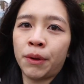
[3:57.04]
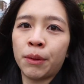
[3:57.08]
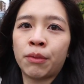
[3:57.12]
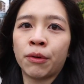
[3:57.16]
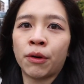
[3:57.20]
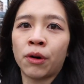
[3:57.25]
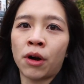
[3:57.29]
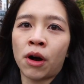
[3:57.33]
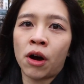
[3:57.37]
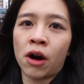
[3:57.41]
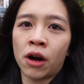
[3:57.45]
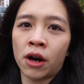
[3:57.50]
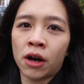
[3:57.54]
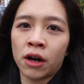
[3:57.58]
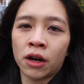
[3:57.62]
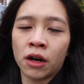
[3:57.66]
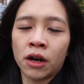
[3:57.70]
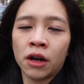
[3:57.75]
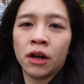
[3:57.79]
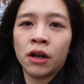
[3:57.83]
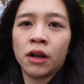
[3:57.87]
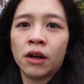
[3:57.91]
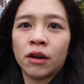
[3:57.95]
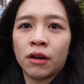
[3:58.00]
People are
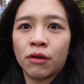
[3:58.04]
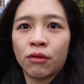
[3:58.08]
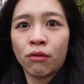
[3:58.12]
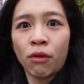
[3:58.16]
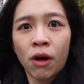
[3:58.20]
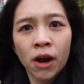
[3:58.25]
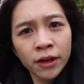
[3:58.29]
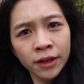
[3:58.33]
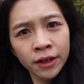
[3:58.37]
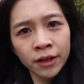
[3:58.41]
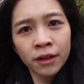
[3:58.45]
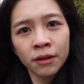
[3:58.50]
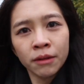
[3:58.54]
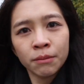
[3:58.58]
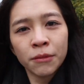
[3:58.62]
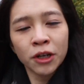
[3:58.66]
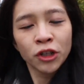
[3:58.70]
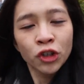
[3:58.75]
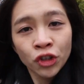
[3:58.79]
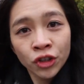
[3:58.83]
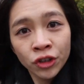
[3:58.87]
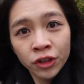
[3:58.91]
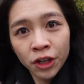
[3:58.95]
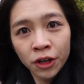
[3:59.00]
walking
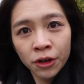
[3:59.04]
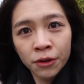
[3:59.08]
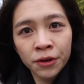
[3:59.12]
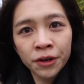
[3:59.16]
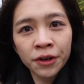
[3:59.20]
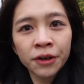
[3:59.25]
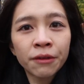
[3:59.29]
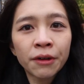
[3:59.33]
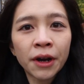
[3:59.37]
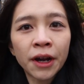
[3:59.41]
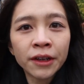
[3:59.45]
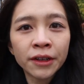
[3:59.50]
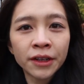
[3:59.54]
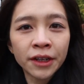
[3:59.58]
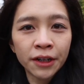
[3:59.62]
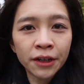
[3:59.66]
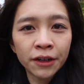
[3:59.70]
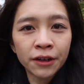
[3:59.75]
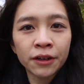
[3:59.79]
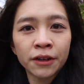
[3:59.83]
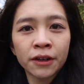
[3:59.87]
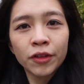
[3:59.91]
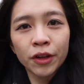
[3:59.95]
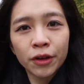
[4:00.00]
much slower around
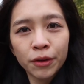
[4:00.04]
here. You